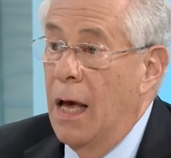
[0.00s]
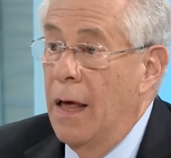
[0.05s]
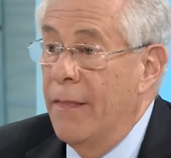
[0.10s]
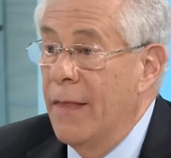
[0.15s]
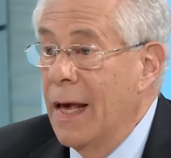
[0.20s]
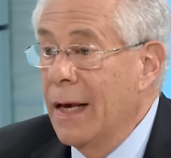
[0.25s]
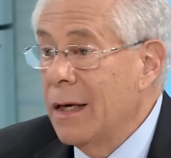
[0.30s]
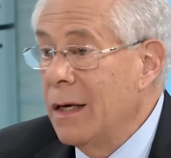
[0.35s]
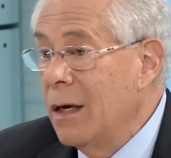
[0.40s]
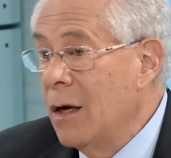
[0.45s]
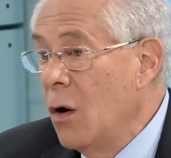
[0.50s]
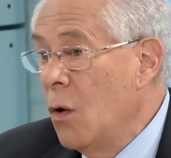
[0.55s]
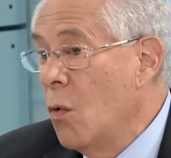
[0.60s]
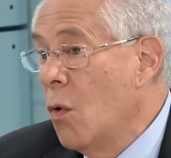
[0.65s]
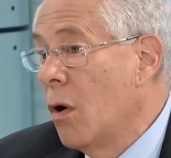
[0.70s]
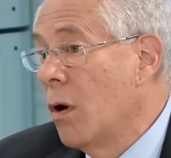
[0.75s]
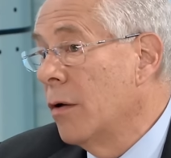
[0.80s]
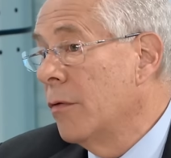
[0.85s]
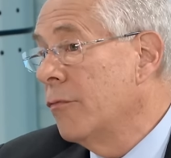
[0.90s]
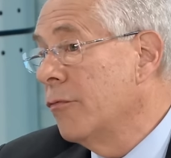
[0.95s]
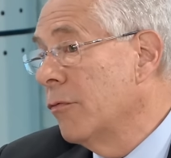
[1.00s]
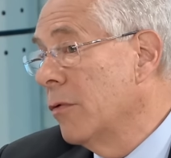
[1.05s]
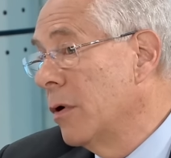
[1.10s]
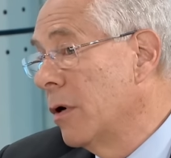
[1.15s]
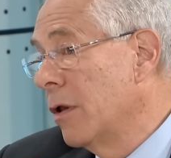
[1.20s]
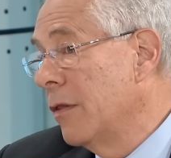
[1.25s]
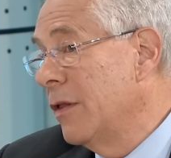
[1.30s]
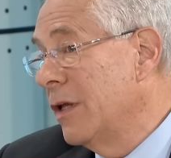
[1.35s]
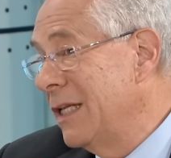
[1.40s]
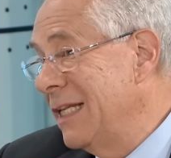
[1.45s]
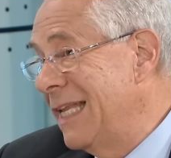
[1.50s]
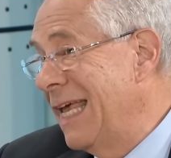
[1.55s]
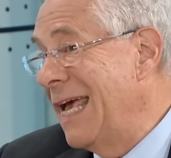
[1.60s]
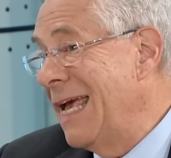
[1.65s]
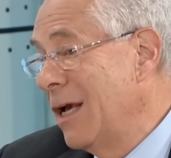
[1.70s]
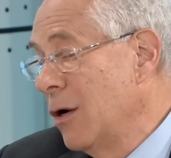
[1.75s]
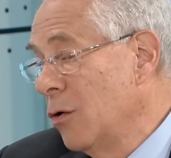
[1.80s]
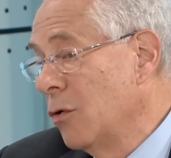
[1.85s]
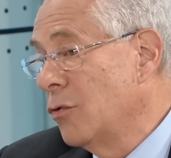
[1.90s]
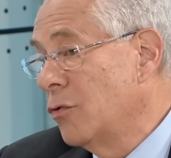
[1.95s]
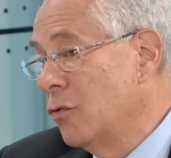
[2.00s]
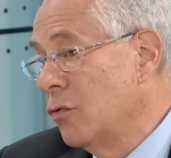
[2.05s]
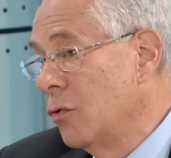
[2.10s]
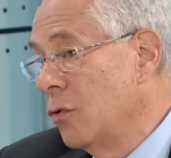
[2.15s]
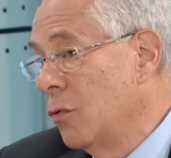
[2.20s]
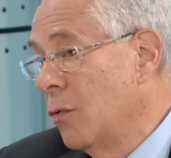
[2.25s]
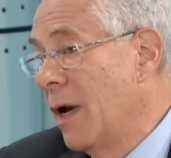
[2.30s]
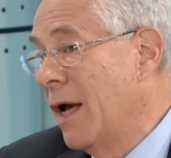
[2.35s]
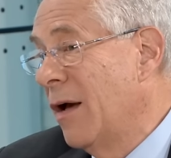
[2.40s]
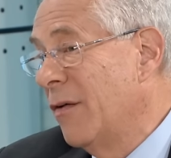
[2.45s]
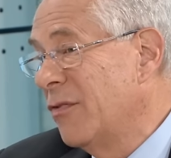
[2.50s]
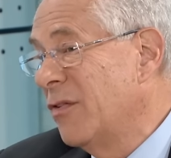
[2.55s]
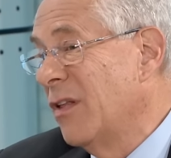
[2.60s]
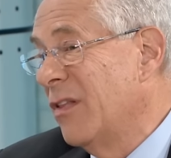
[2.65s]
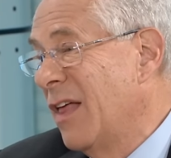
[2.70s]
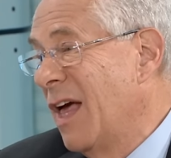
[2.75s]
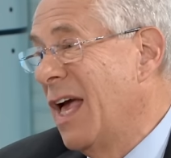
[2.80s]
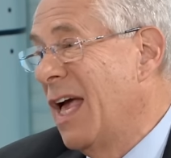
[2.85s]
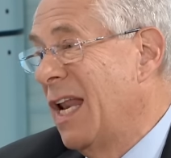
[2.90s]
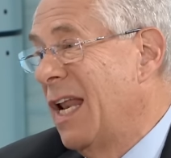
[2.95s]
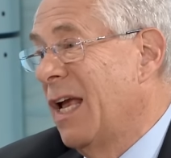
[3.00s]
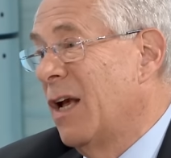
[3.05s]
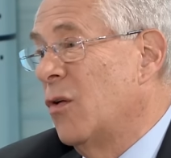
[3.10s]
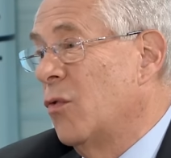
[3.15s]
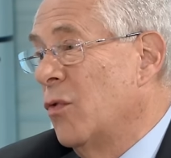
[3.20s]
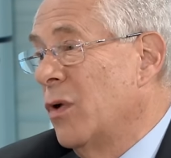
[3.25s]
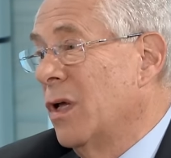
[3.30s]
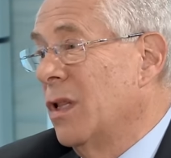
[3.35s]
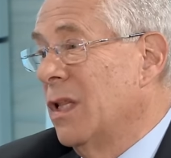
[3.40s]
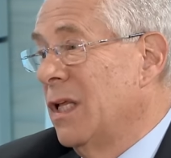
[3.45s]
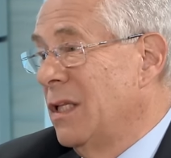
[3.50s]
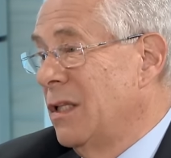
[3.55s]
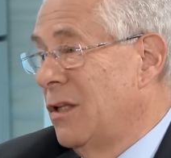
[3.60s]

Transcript: And that can go on for another day or two after the headache really